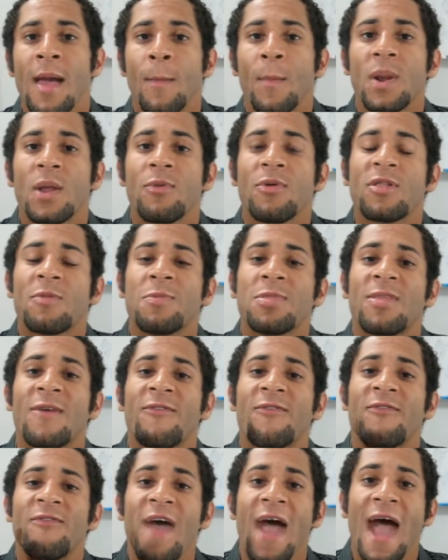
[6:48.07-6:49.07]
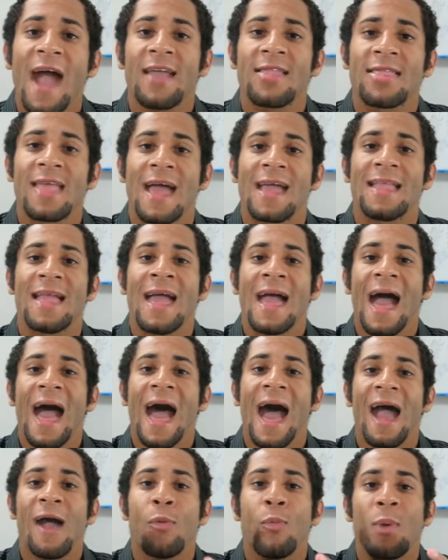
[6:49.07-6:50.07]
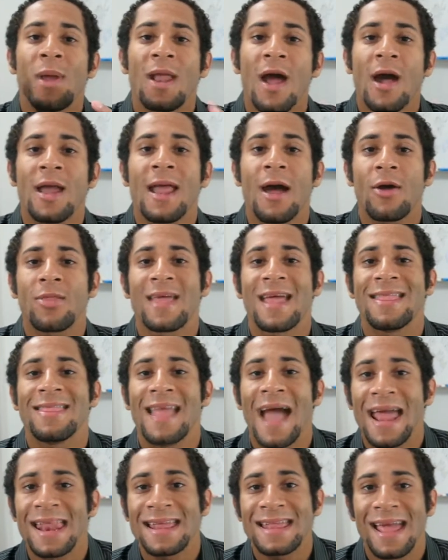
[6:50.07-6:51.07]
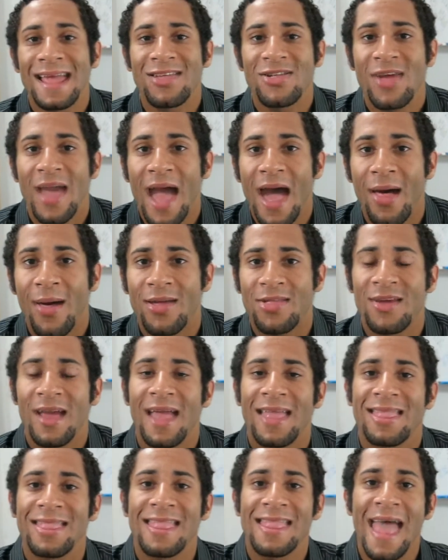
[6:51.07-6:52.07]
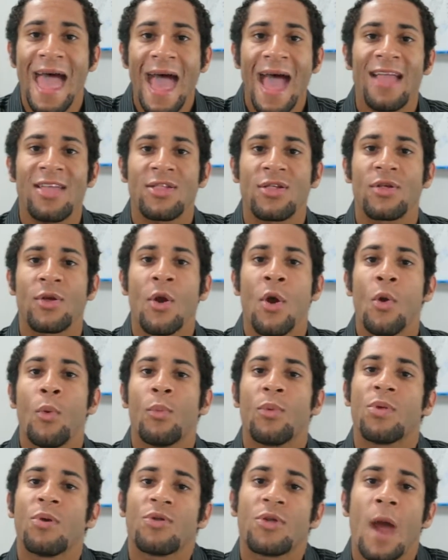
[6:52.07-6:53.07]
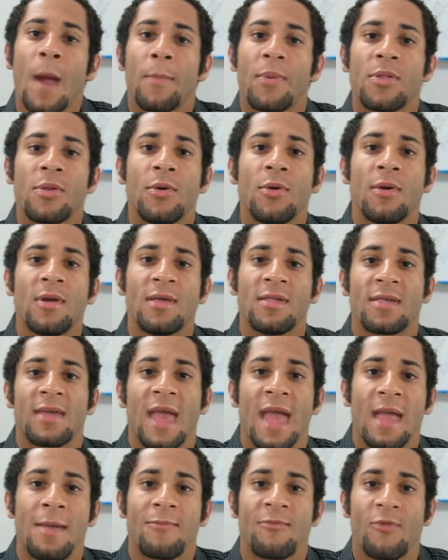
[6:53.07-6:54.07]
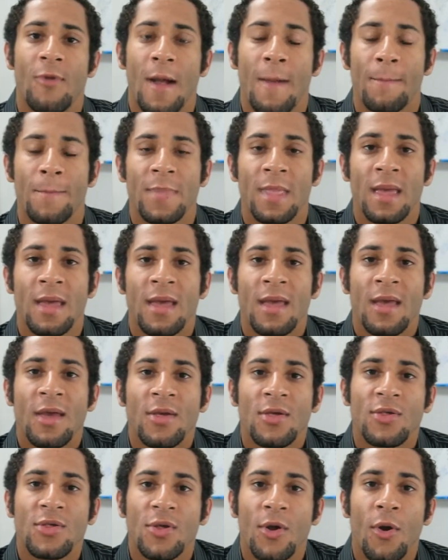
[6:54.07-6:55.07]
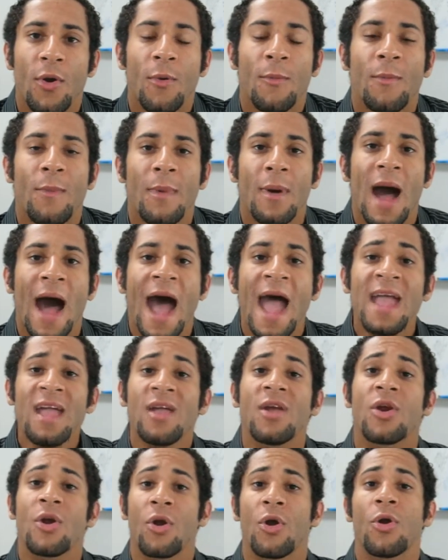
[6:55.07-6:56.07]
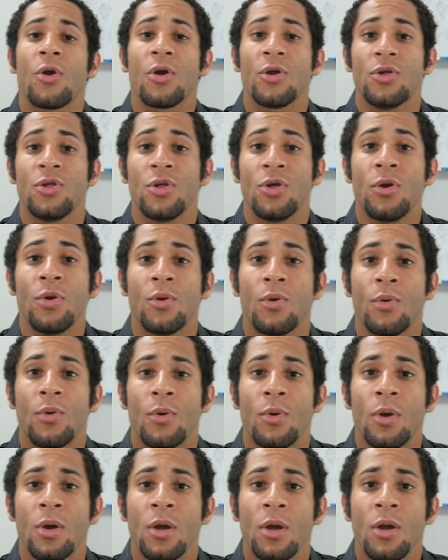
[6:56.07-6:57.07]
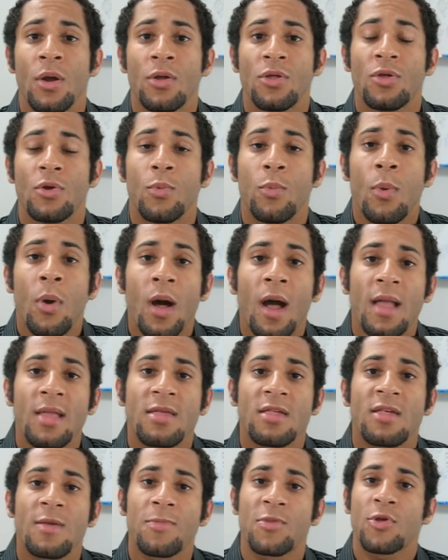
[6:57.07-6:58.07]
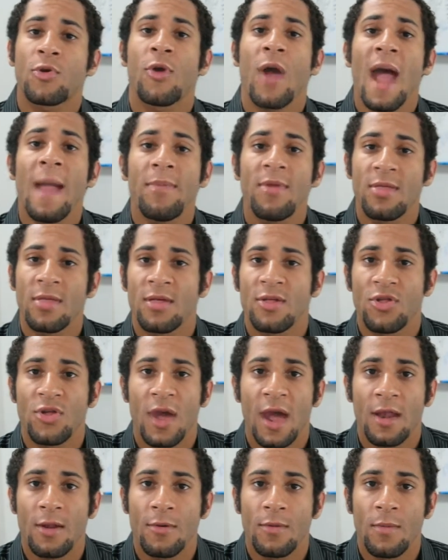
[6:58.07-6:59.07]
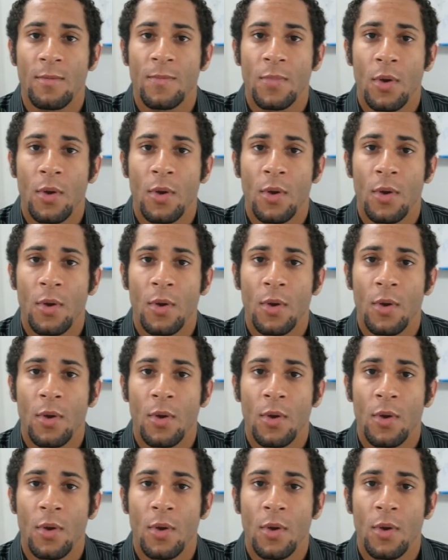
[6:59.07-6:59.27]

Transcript: But it was the fact that I went out on that 90-day challenge, and that's where those opportunities came from. So I encourage you to, one, subscribe to this channel.